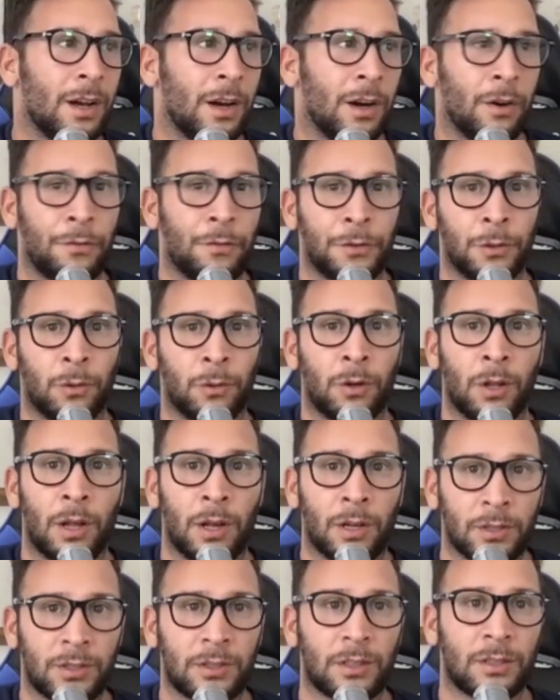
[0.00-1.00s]
of your
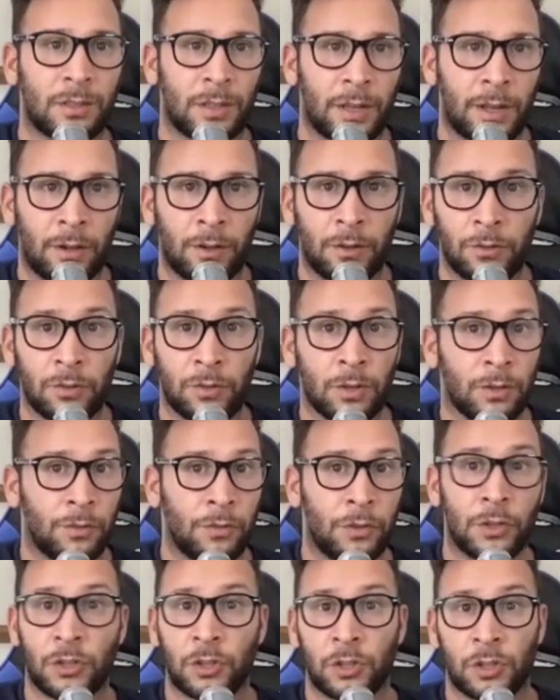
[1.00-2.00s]
lost sales.
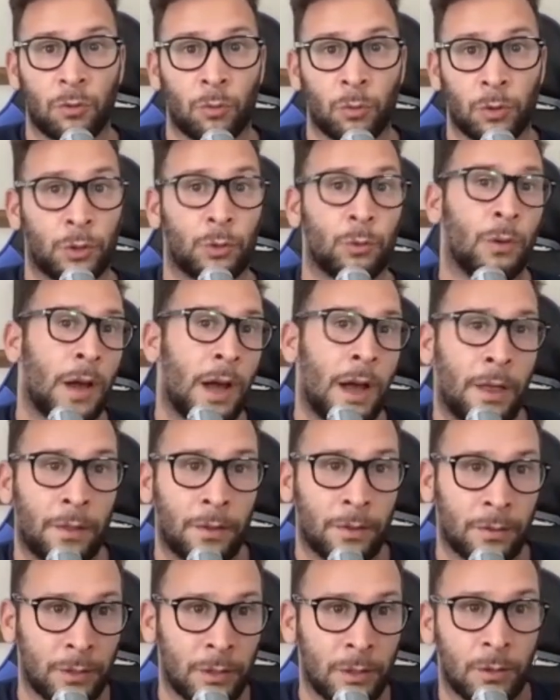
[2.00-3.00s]
This is, or to
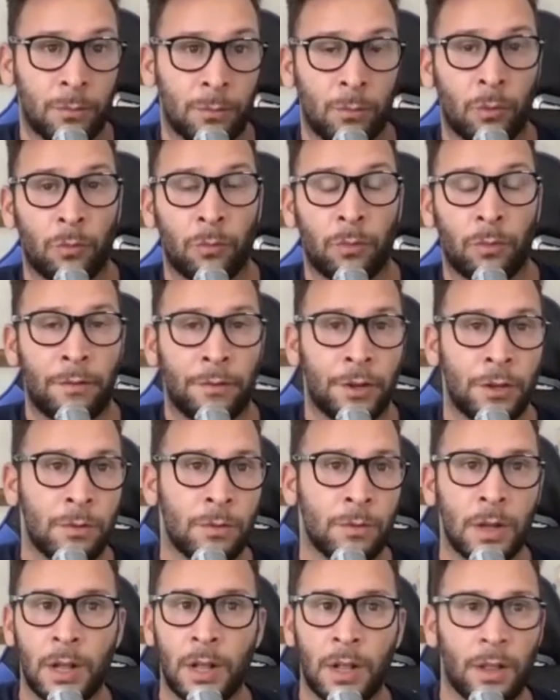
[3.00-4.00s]
add, more
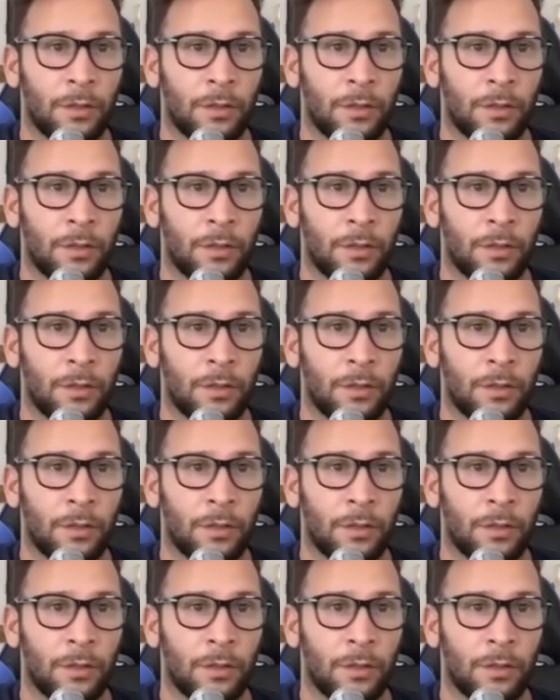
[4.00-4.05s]
revenue.